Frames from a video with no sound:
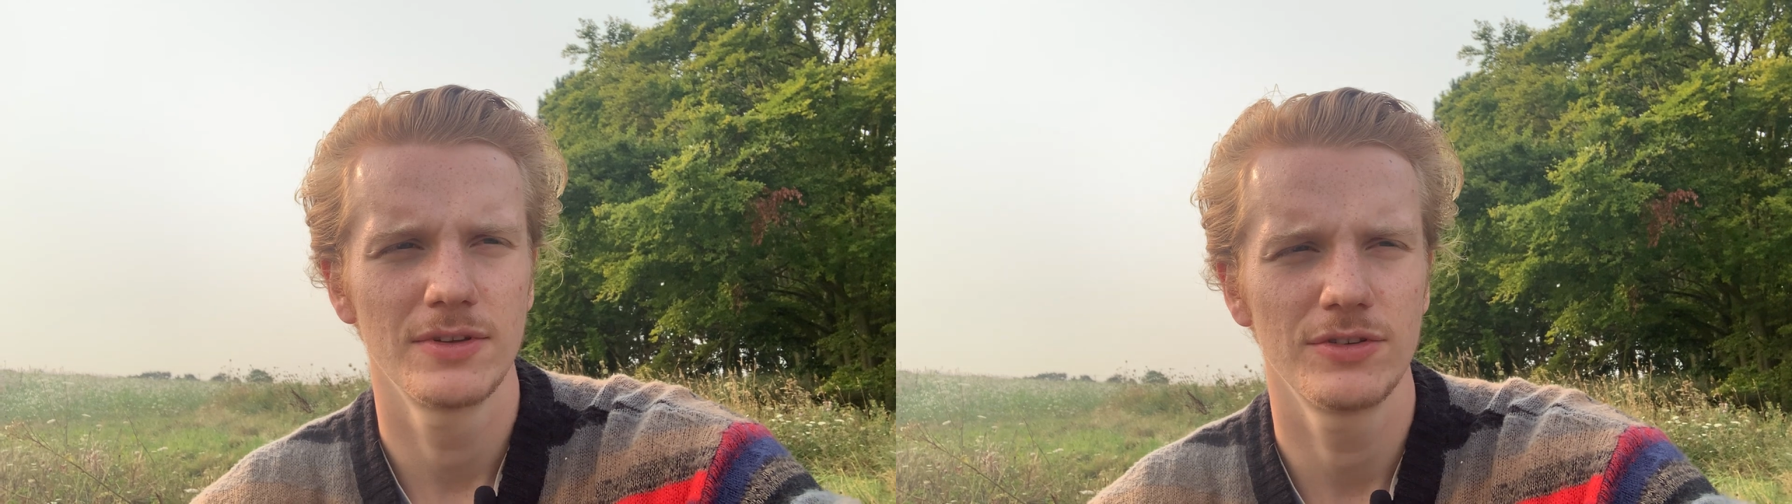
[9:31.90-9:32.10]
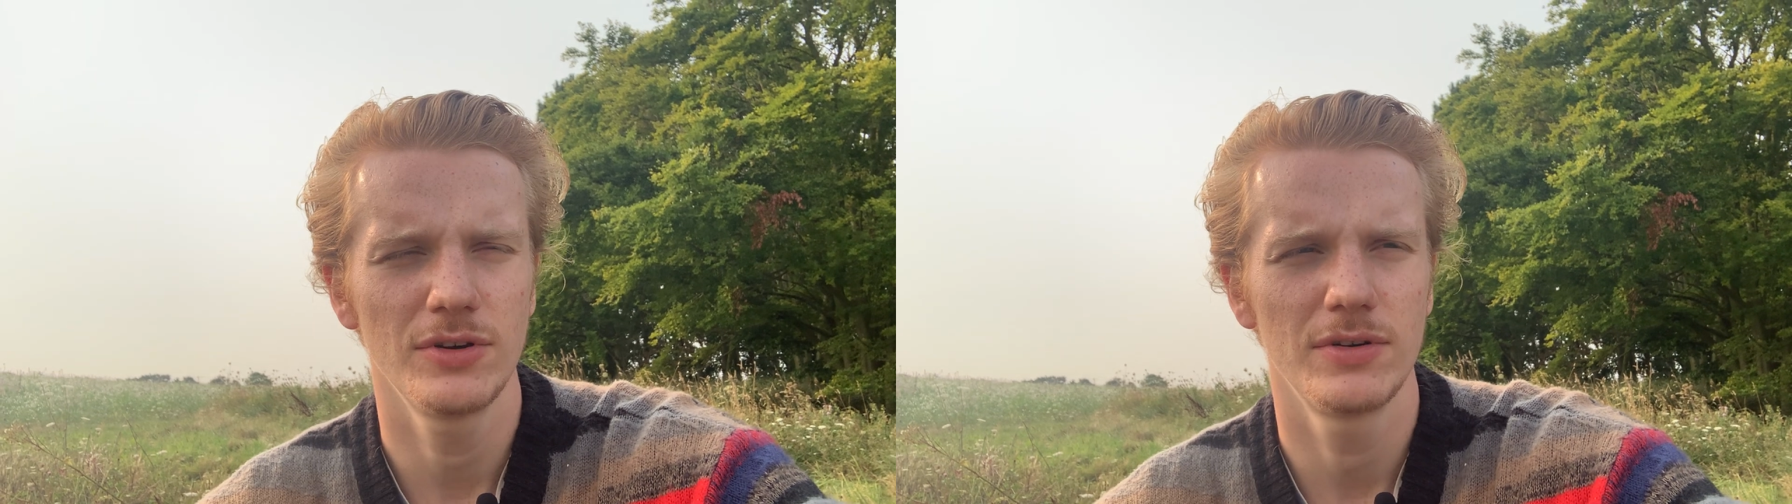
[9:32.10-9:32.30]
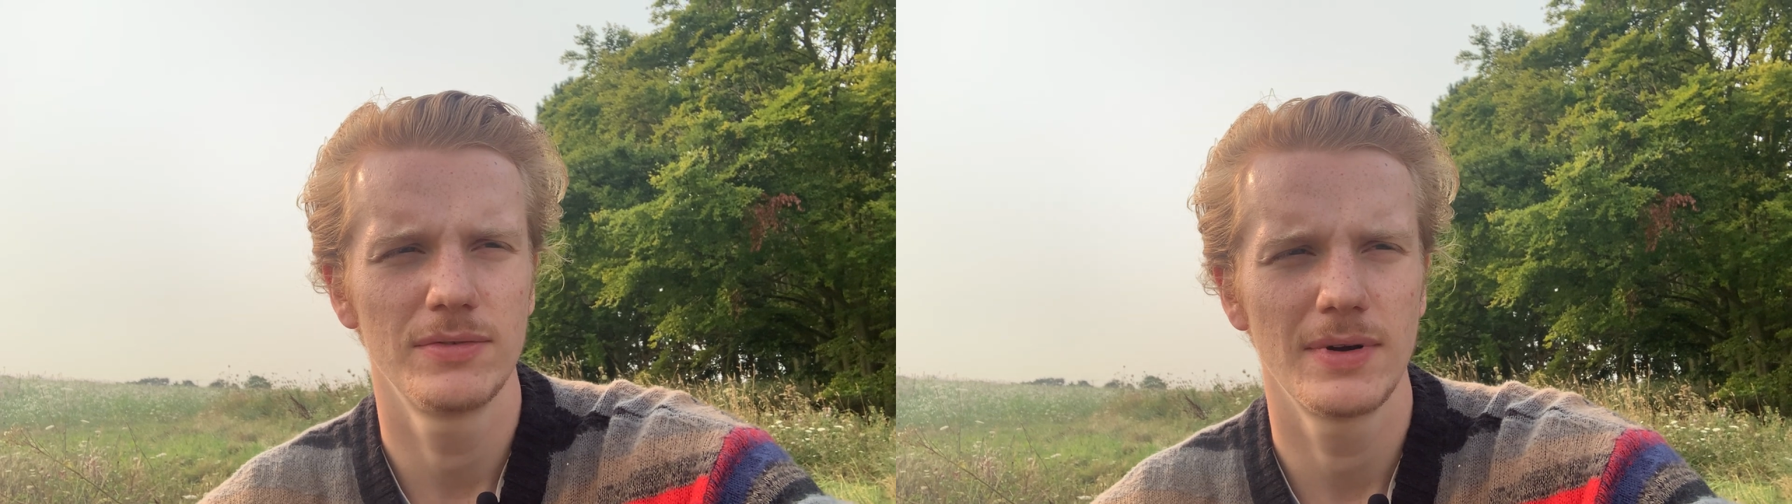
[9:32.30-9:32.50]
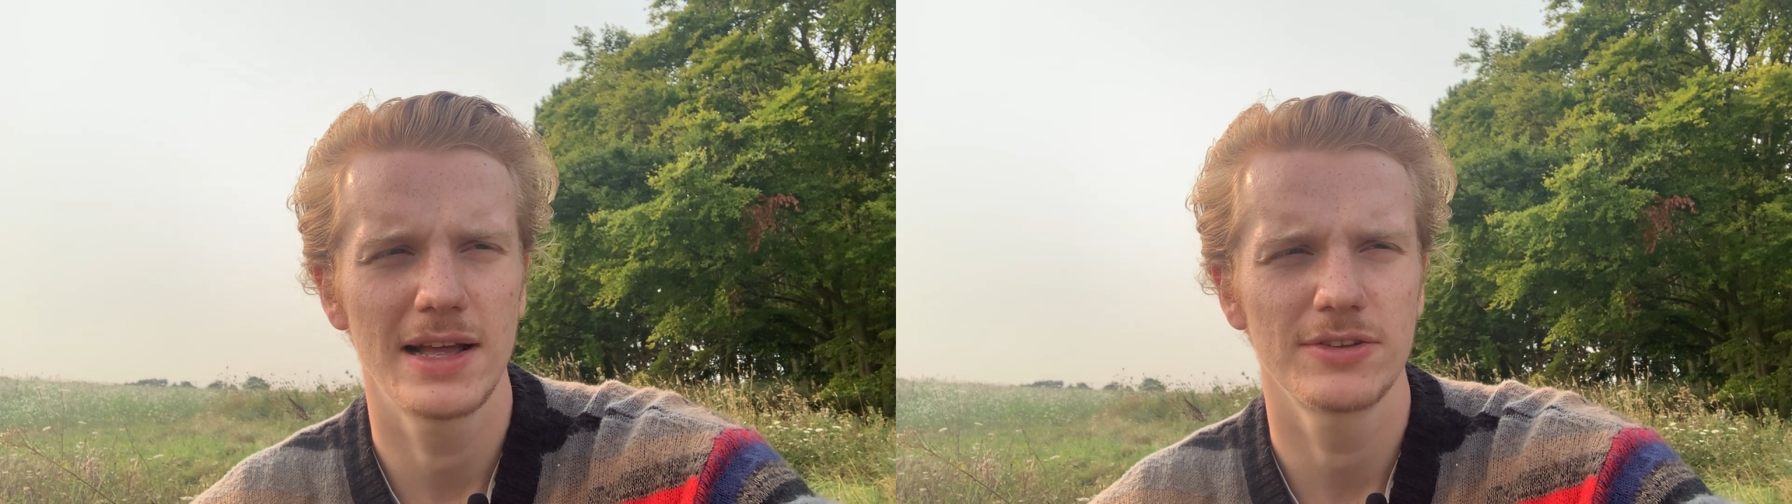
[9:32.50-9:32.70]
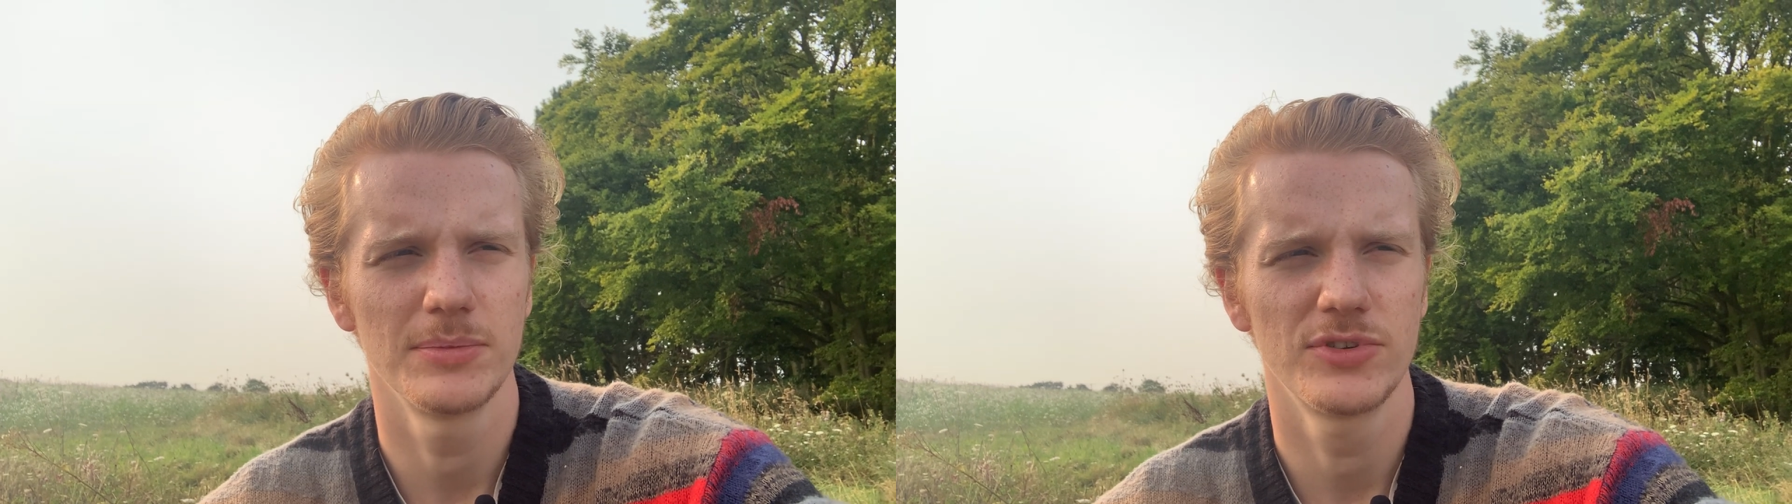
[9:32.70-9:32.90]
to sort of
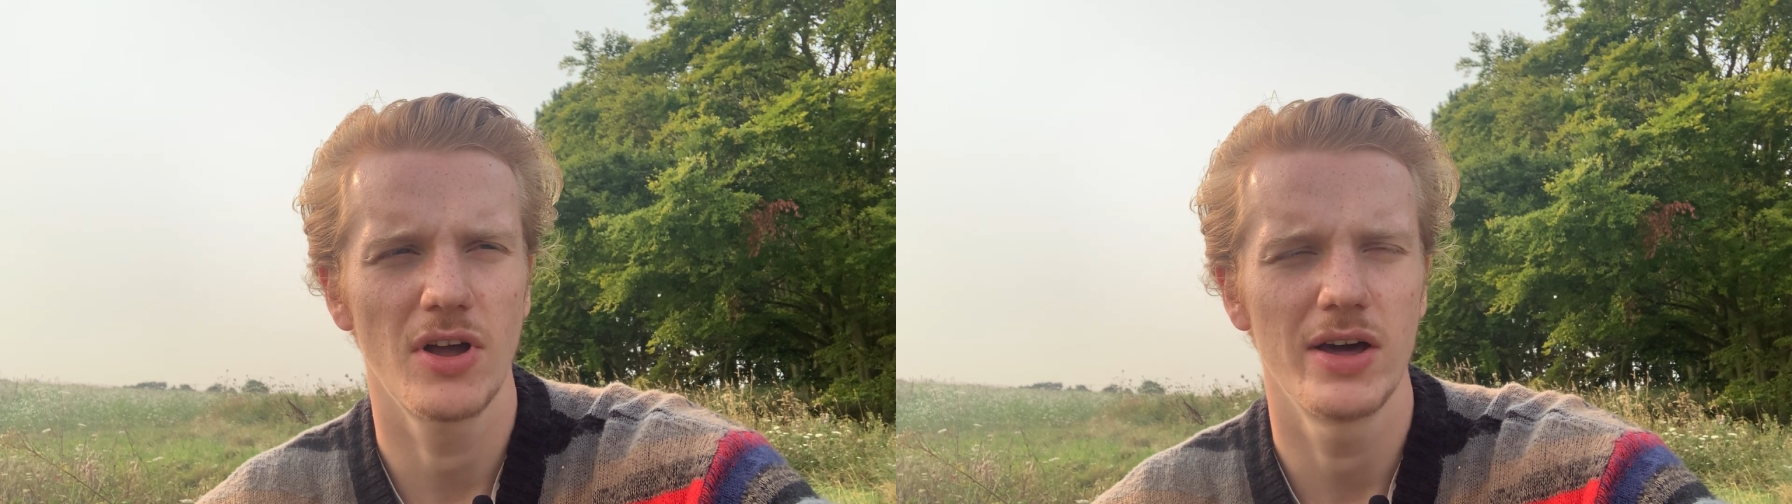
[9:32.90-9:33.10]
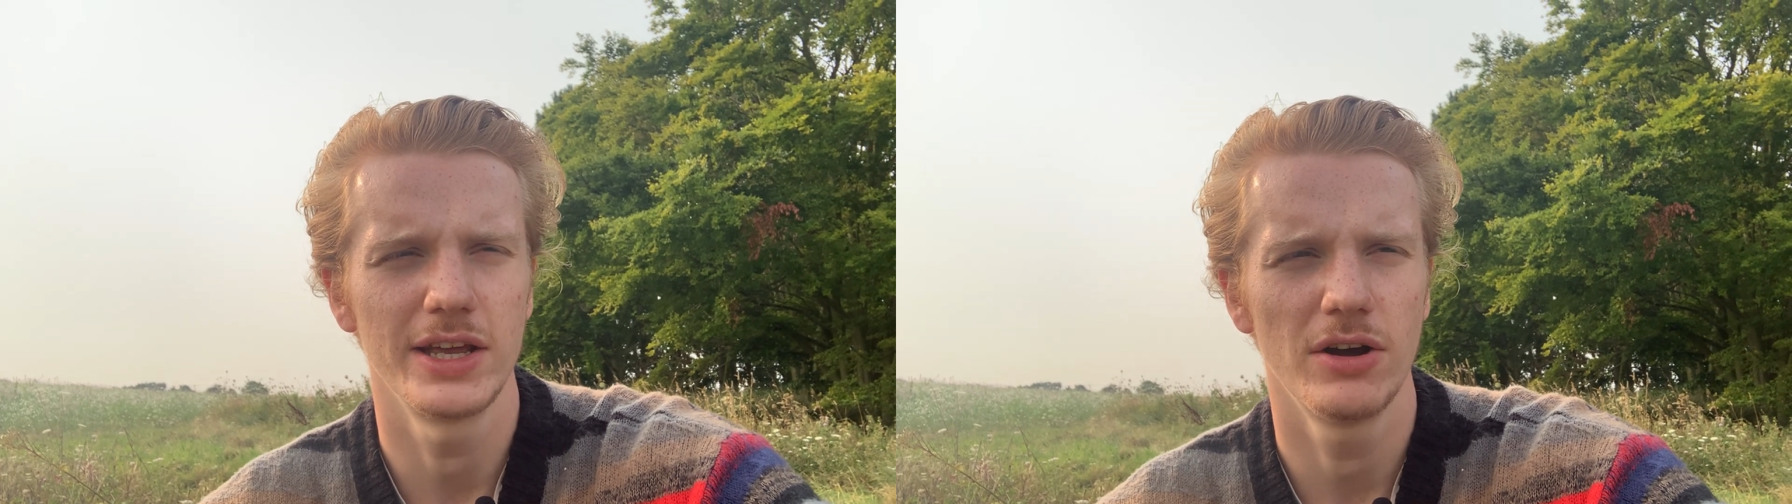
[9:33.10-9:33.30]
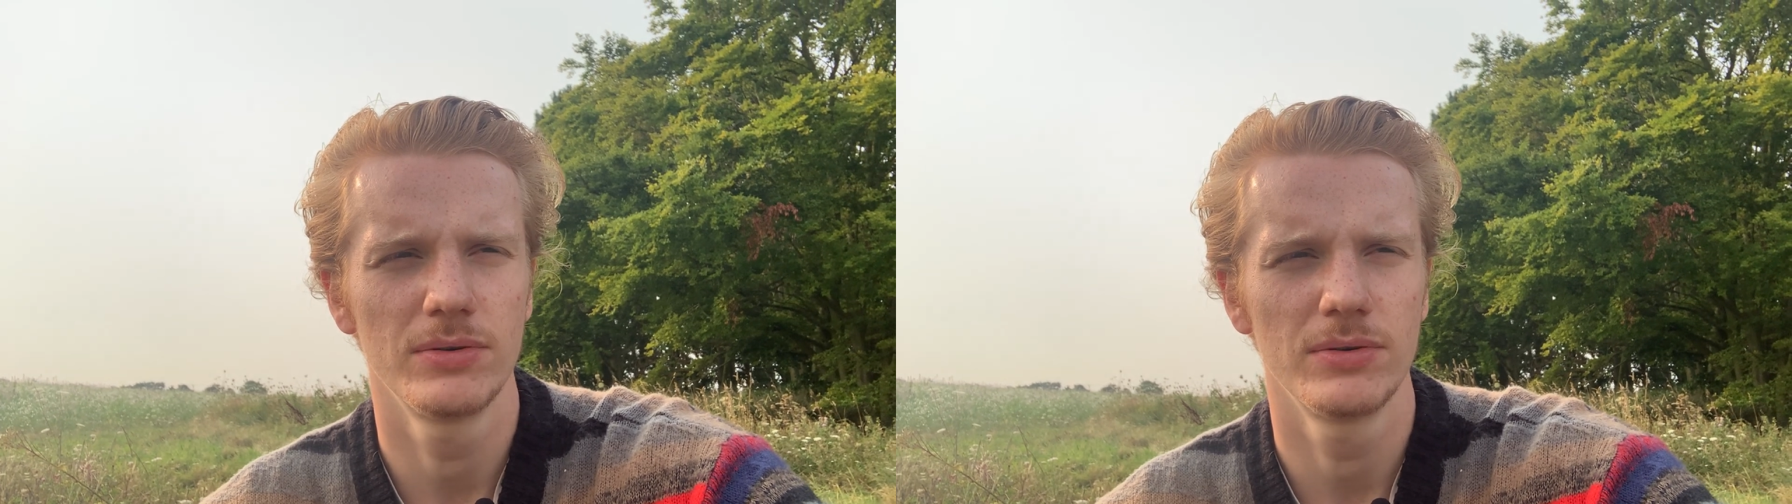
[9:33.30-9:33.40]
add some signing